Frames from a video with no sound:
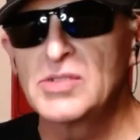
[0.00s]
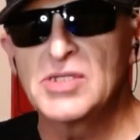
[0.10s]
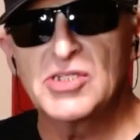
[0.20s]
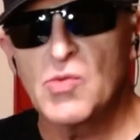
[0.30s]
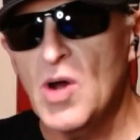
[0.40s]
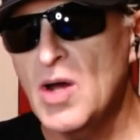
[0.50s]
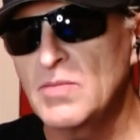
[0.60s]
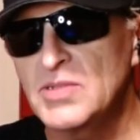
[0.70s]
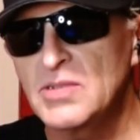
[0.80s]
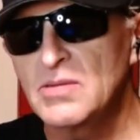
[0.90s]
the
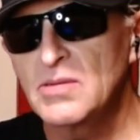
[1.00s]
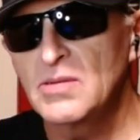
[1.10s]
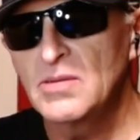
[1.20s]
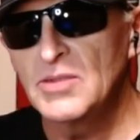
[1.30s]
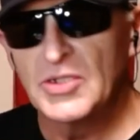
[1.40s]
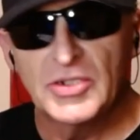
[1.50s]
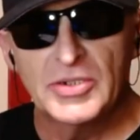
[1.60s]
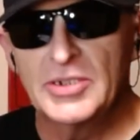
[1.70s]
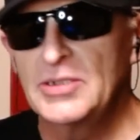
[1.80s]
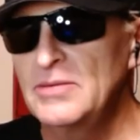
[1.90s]
swamps, the
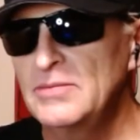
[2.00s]
hood.